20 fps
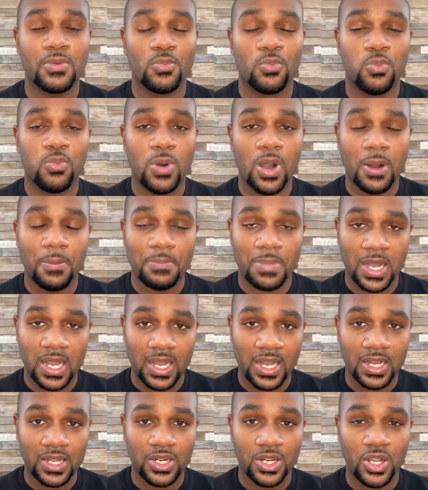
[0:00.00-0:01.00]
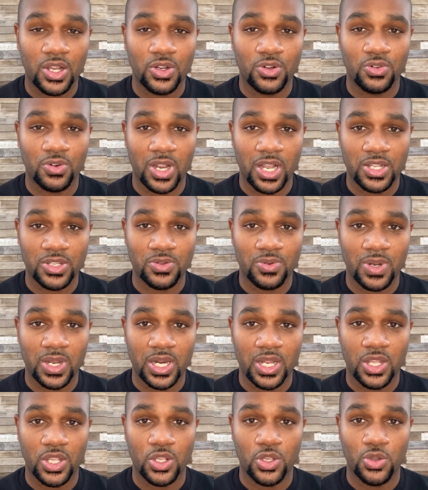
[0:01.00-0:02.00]
upon
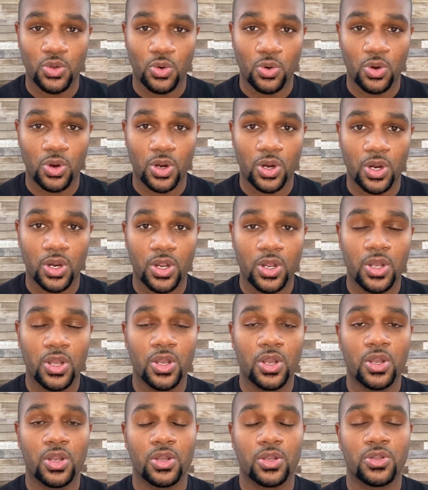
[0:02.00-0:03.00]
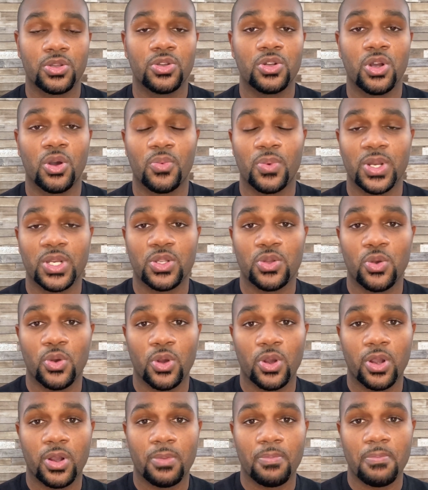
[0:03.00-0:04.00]
graduating with
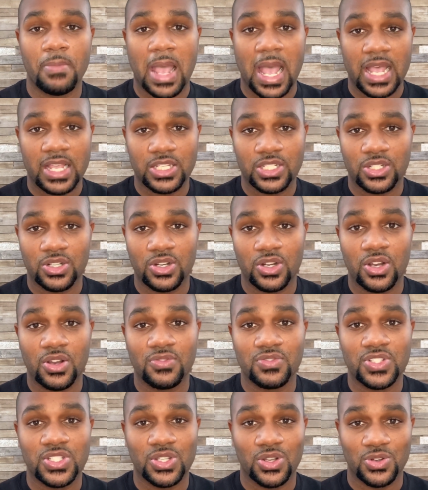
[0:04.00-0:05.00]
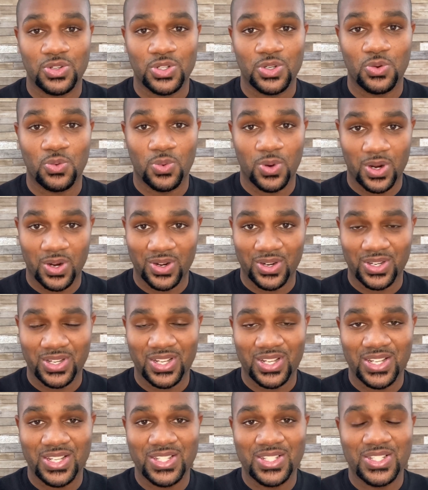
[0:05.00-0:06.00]
your Master of Social Work.
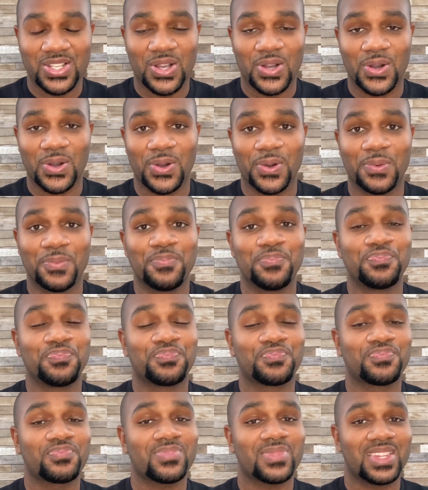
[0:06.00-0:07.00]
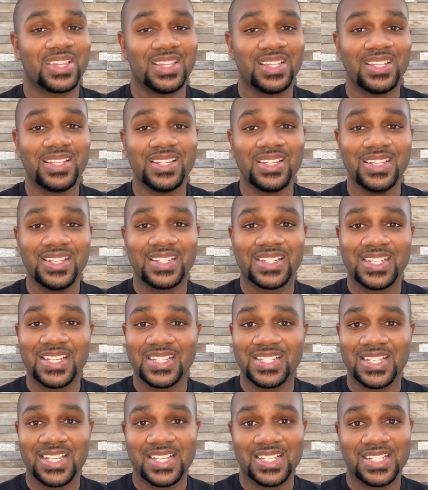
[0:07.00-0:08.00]
So
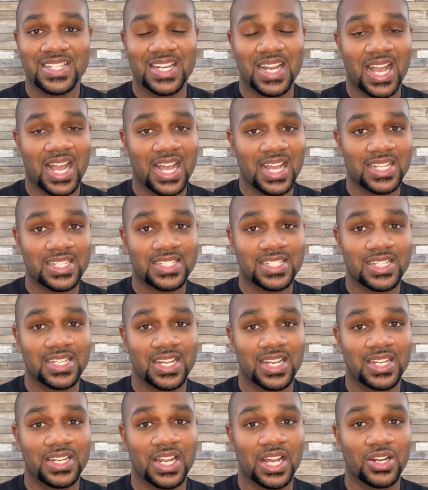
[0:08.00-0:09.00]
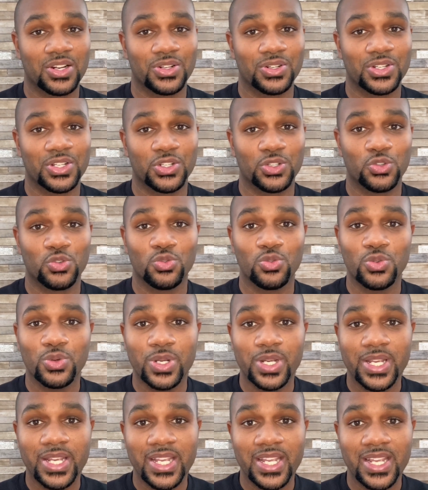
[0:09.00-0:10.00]
this is not another
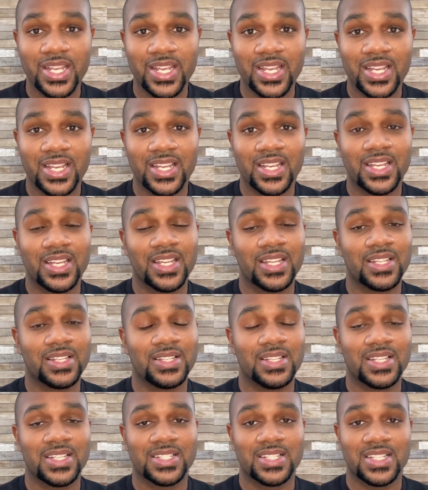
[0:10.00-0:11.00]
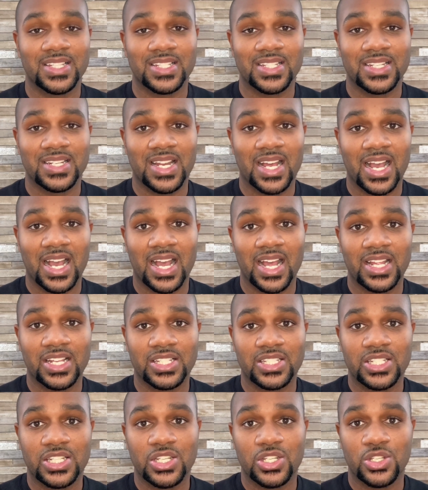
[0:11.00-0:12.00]
degree. This is
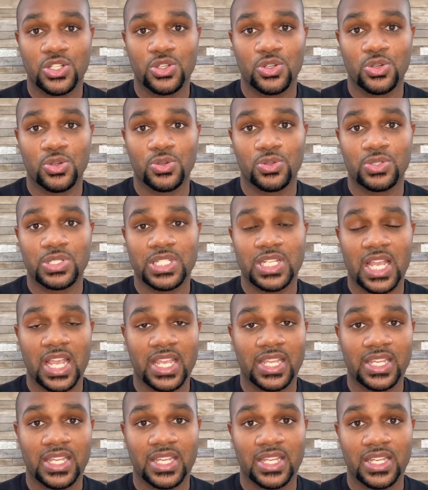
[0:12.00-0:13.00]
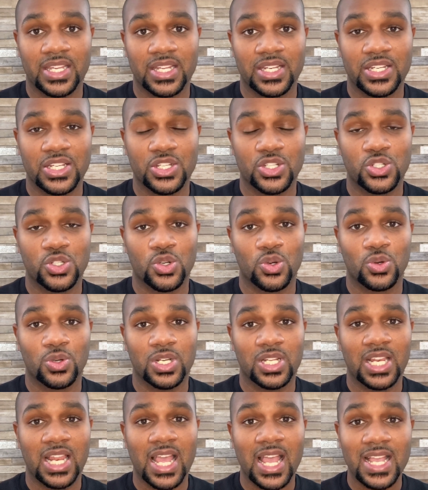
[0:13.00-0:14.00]
not you taking additional
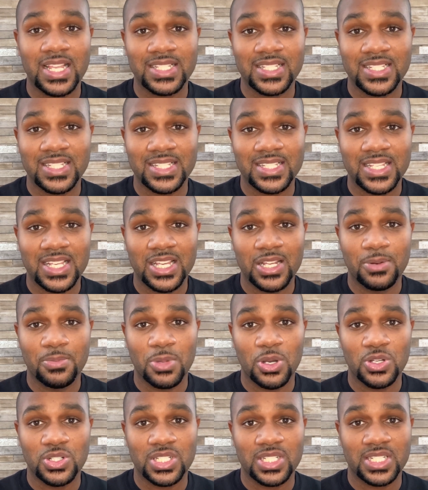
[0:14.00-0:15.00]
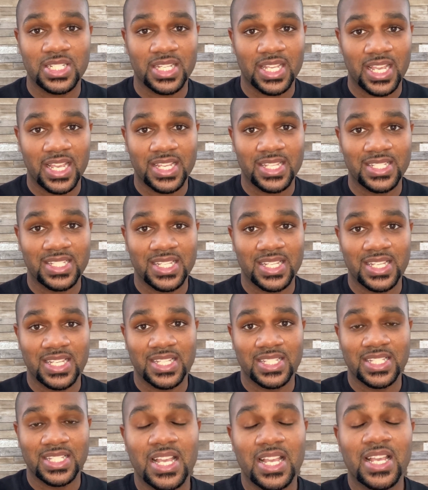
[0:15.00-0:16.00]
classes in most
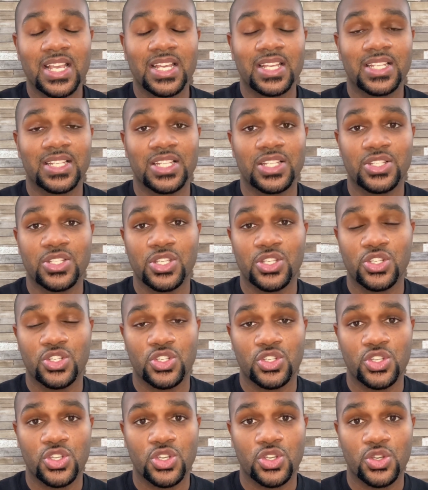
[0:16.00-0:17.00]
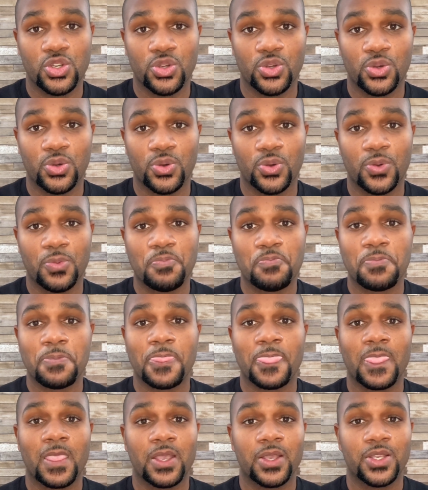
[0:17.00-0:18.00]
cases. This is you
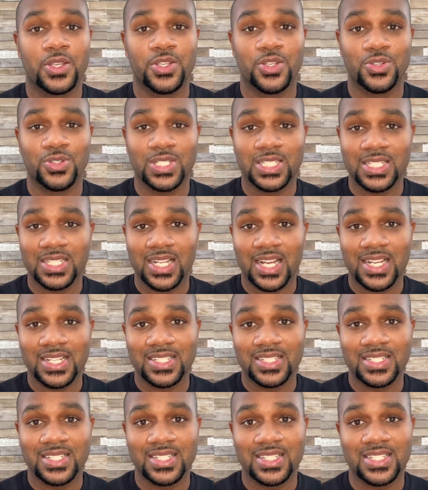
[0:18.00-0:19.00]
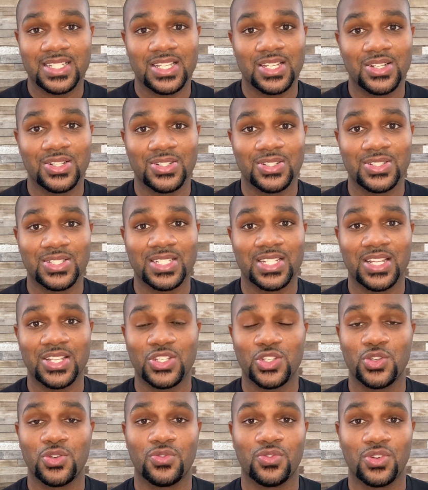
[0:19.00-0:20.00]
utilizing the skills
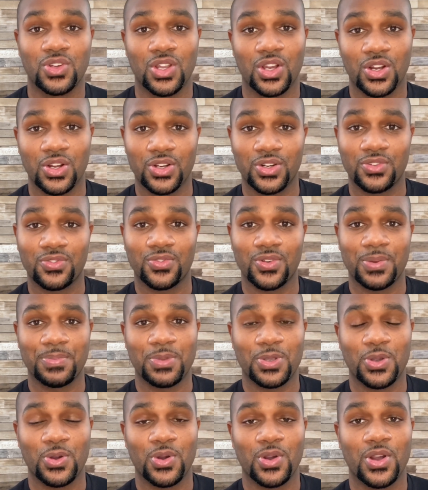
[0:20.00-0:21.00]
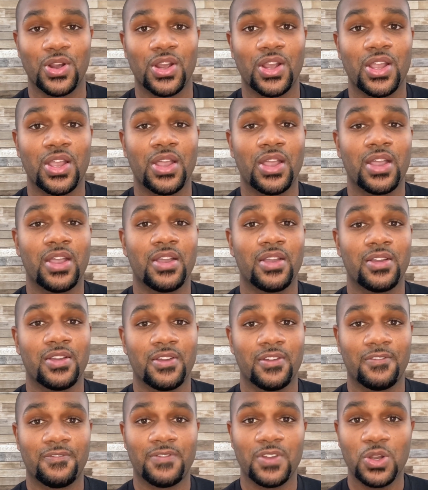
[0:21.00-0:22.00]
that you've learned from your
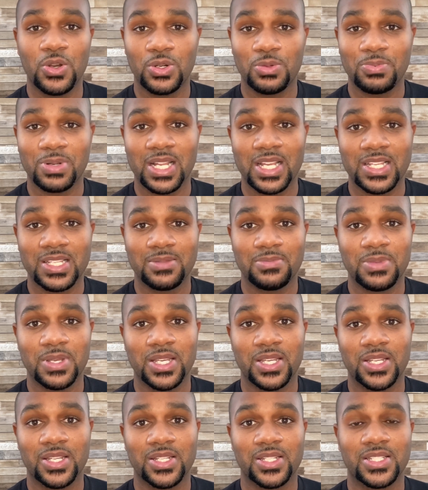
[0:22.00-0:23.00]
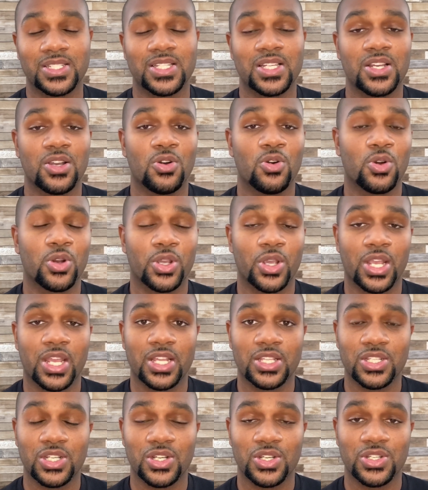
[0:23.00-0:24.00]
field placement or your
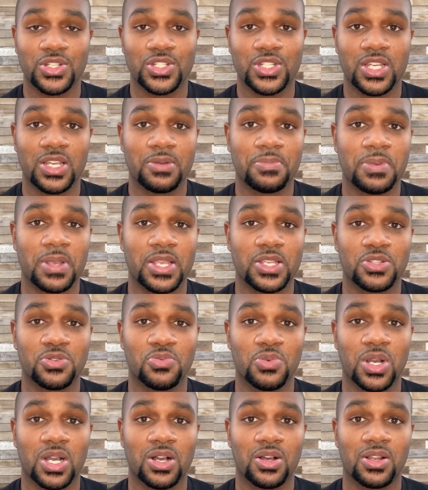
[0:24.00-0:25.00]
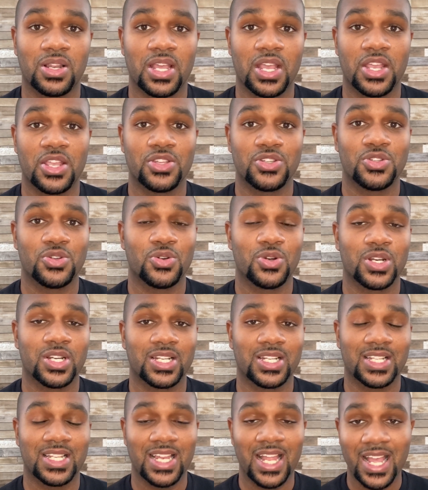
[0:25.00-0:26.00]
internship, as well as your
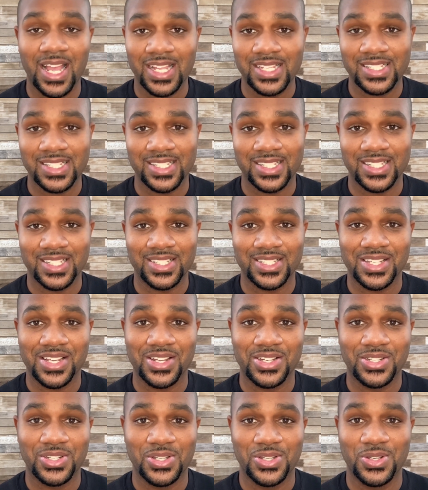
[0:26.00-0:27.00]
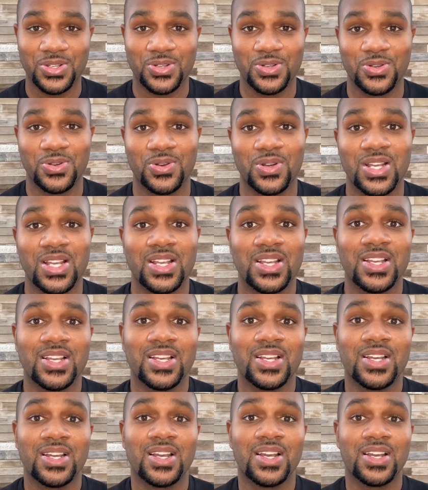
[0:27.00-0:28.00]
classes, to
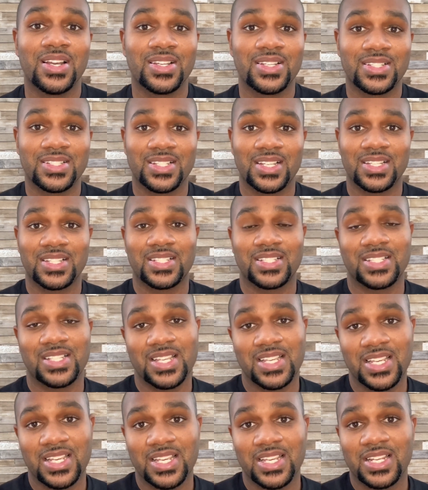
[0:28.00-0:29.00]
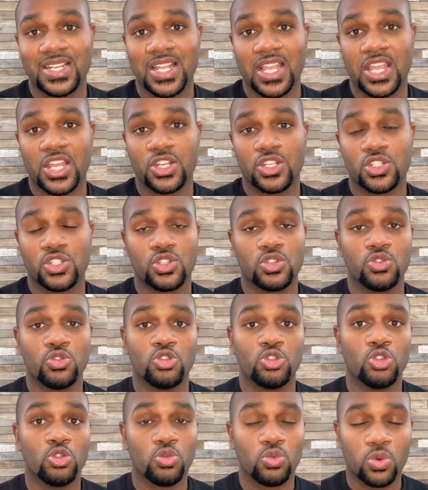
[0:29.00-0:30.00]
succeed and to
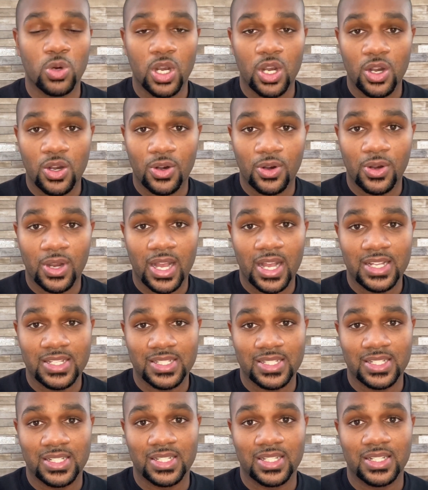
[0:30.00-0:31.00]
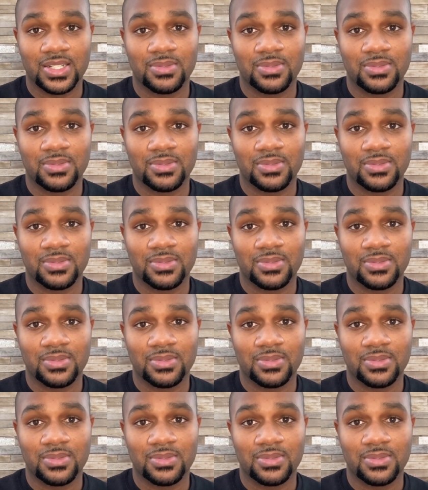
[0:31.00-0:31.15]
grow as a